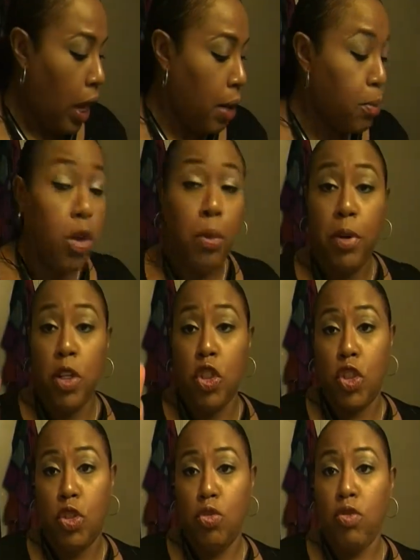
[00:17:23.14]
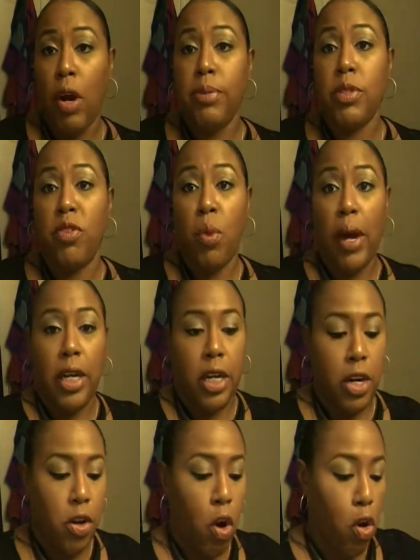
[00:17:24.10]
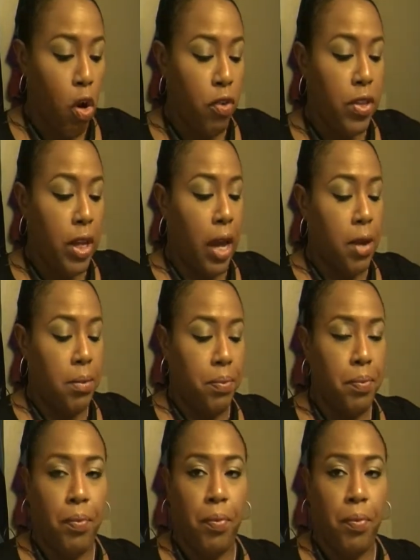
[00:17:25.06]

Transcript: And I'm gonna put 2 drops of white in it off the gate.